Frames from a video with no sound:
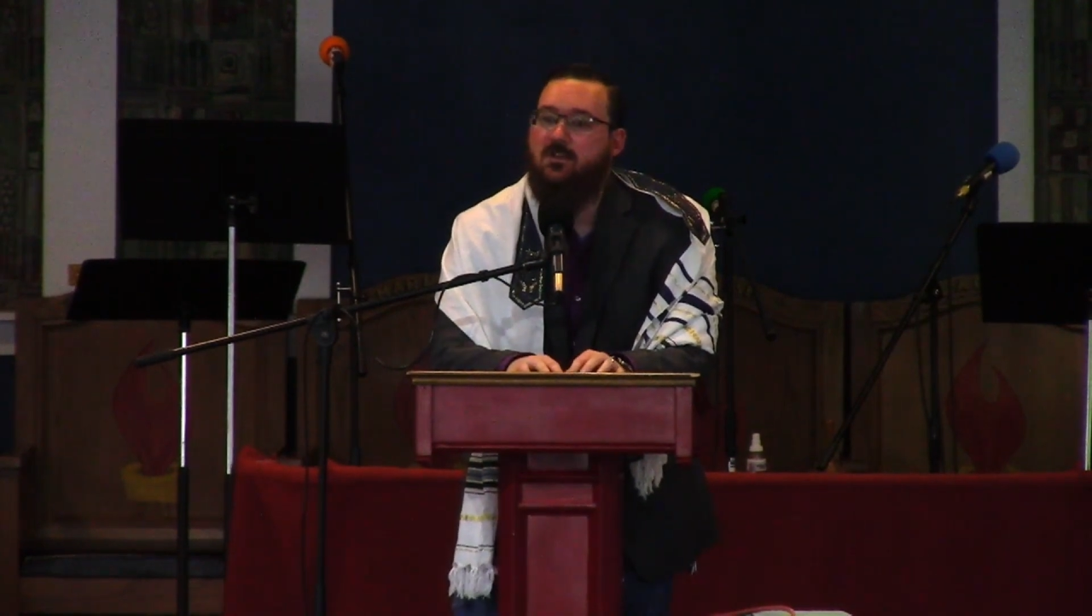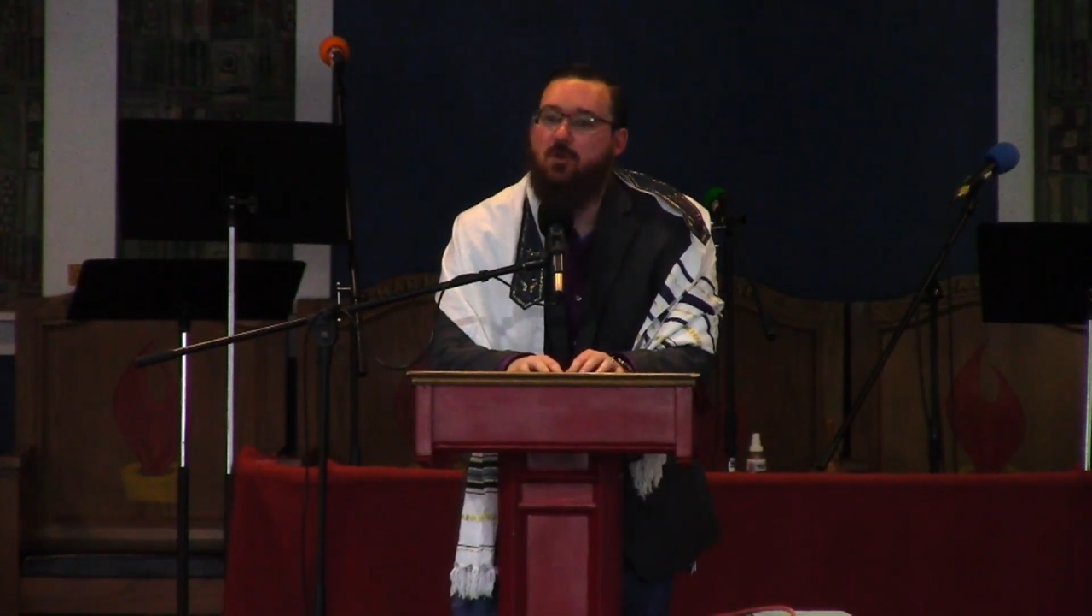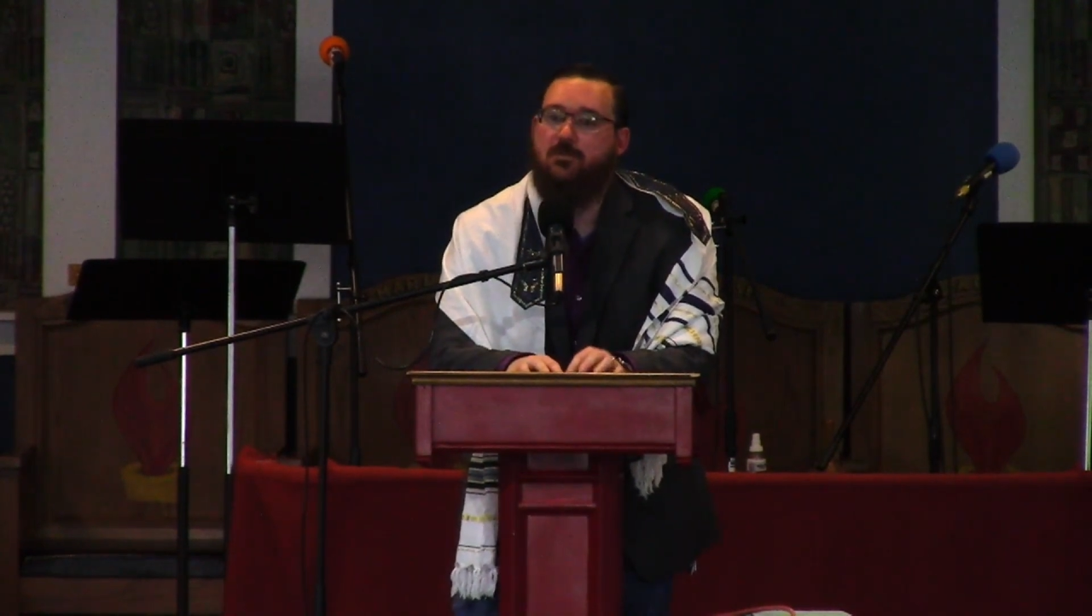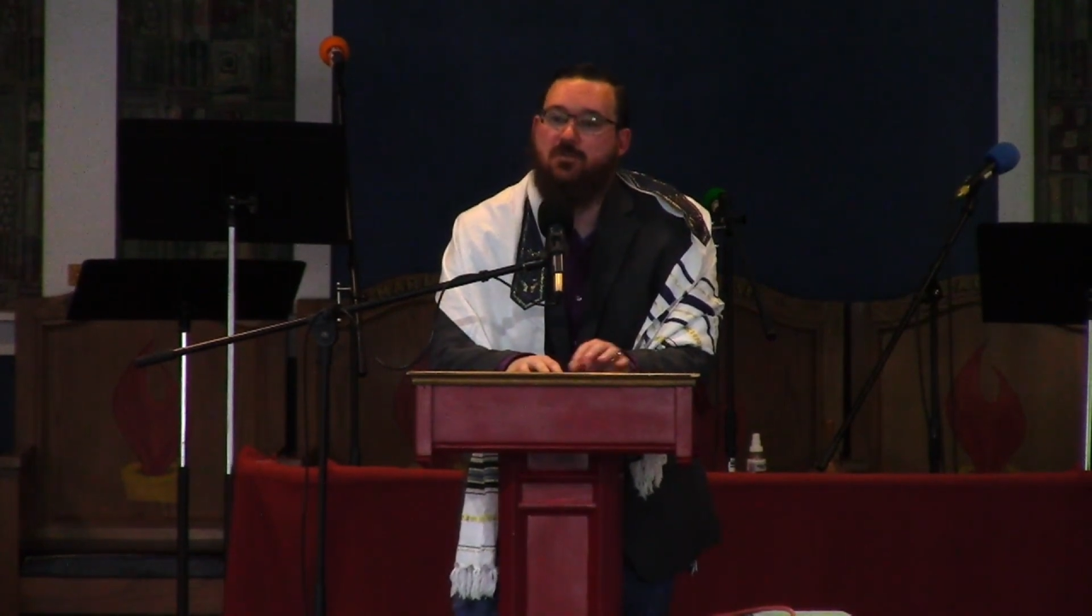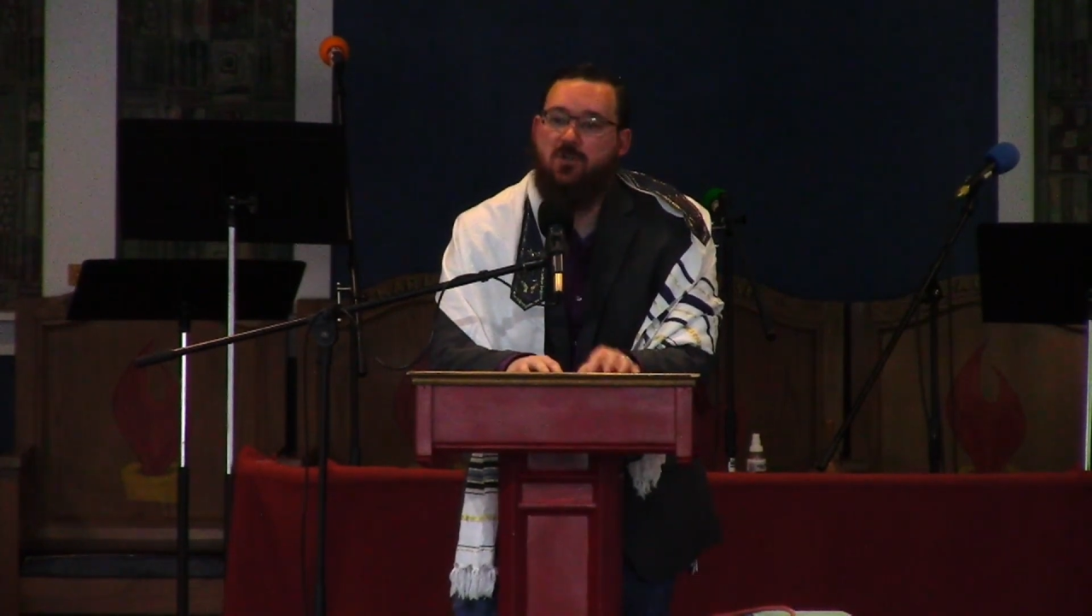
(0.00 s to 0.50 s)
You
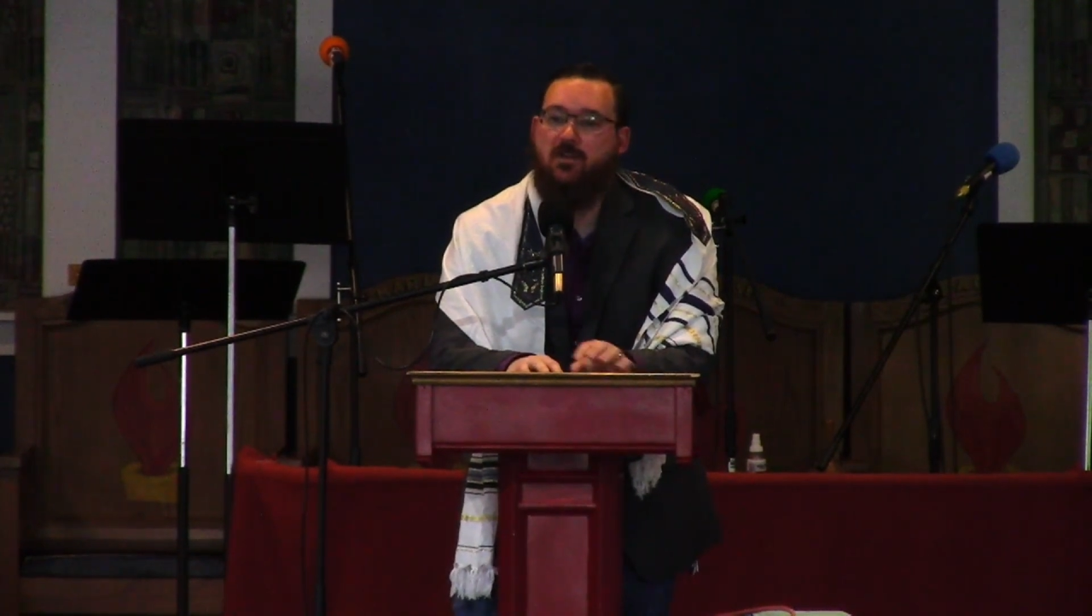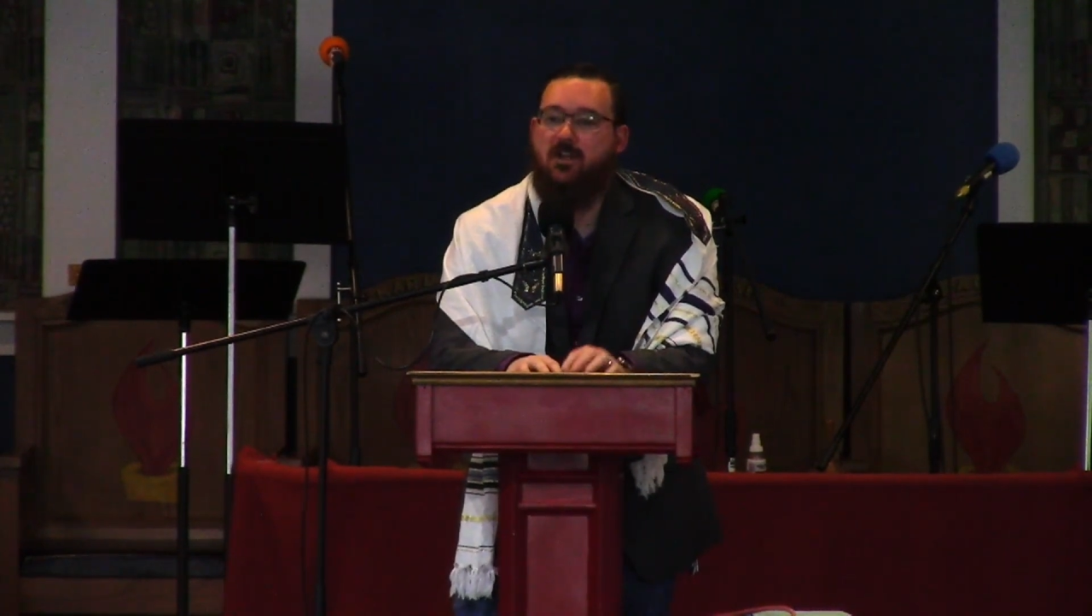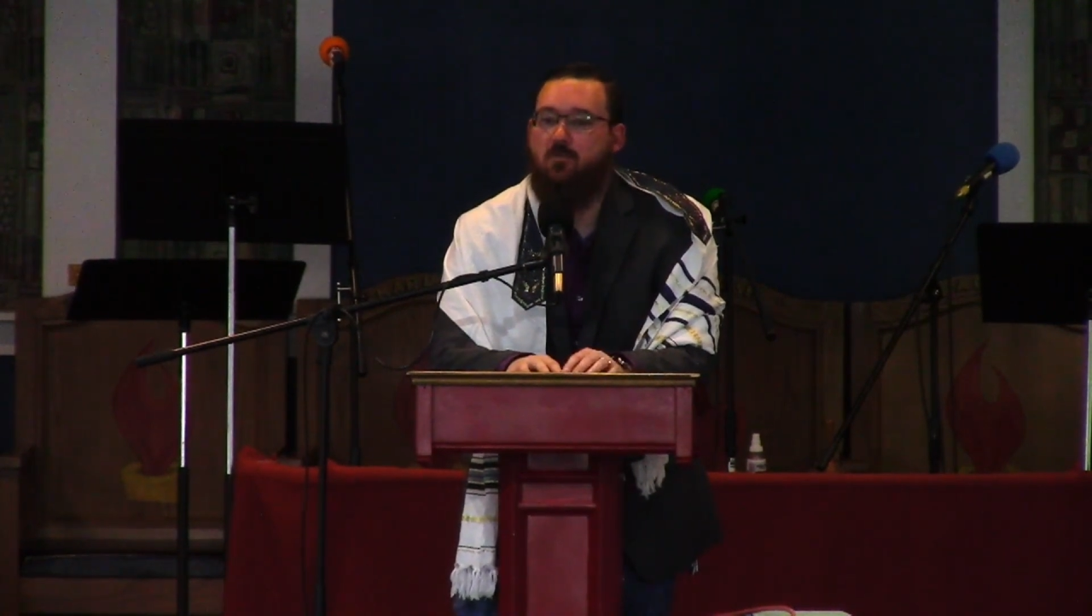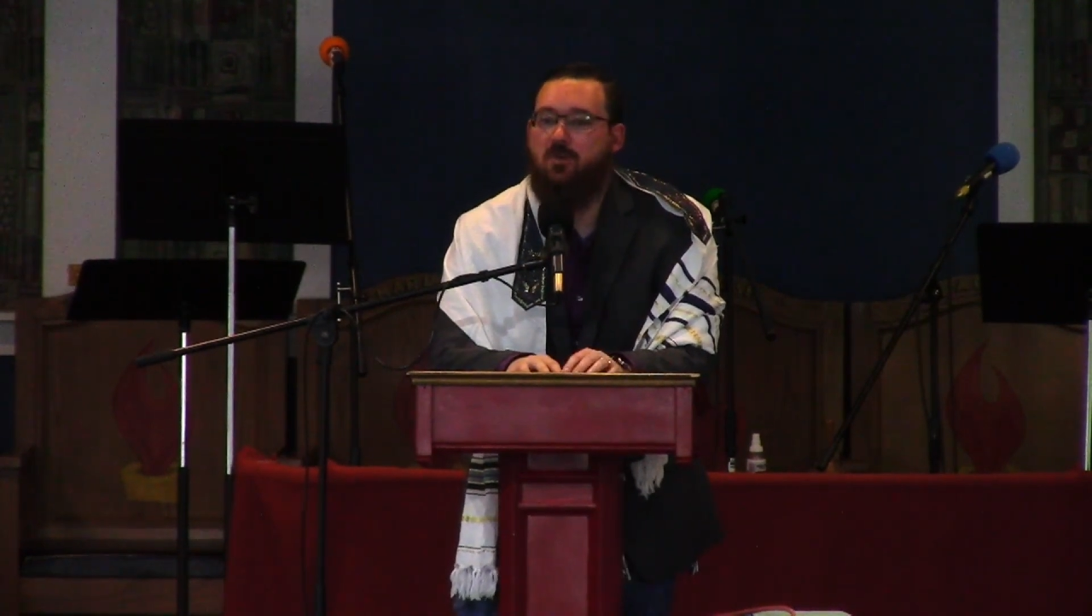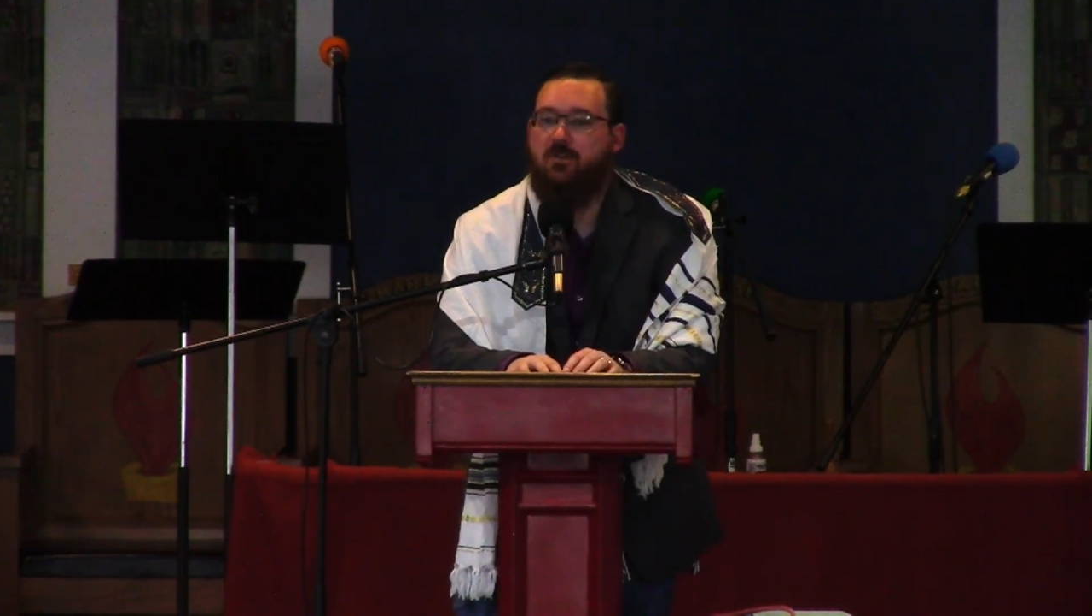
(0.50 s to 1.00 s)
have
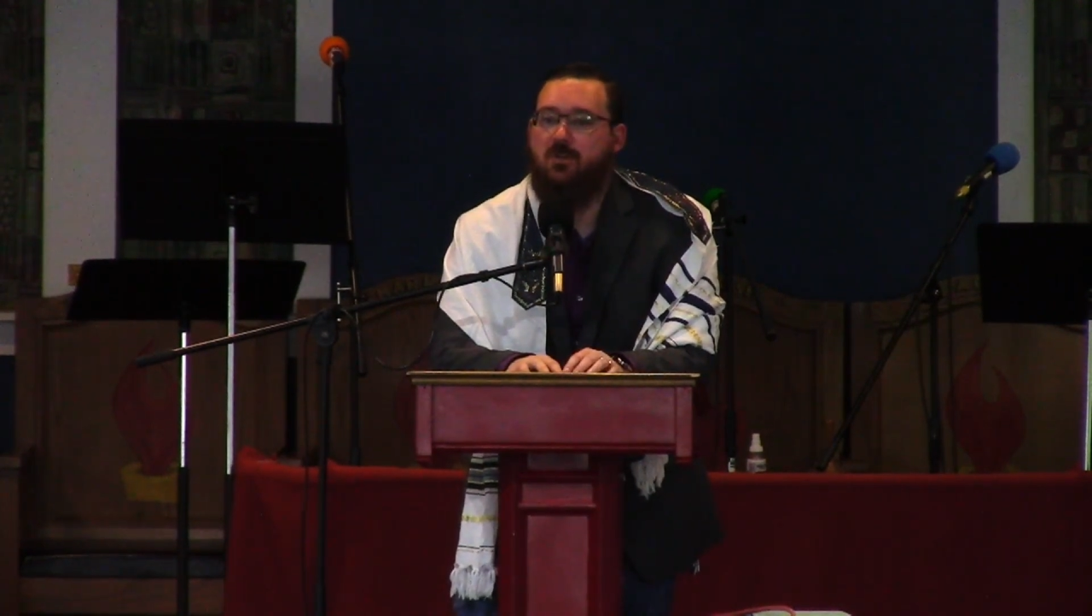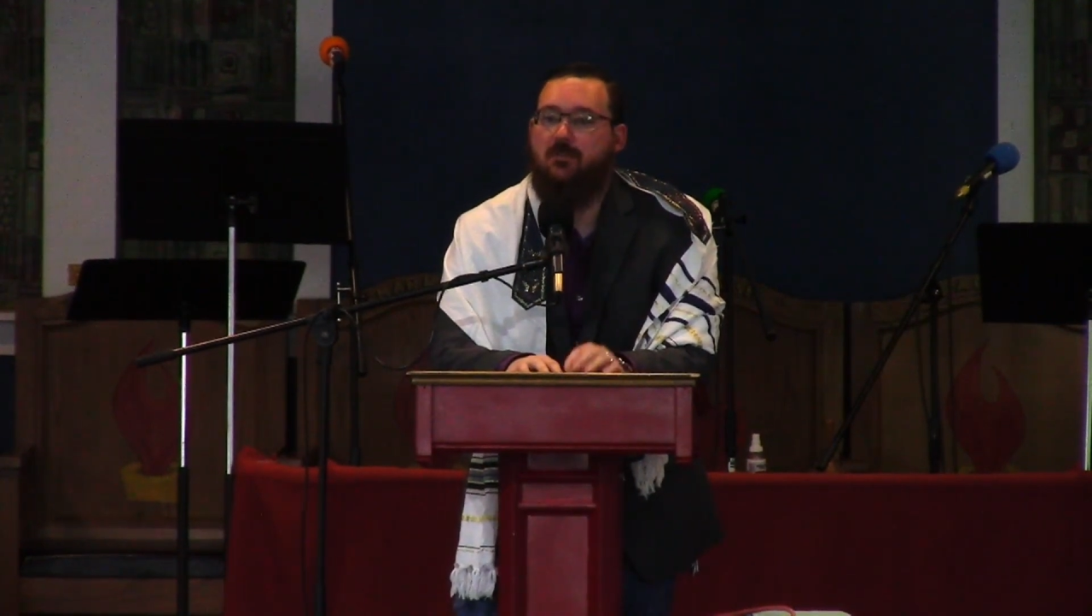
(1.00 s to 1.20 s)
servile work.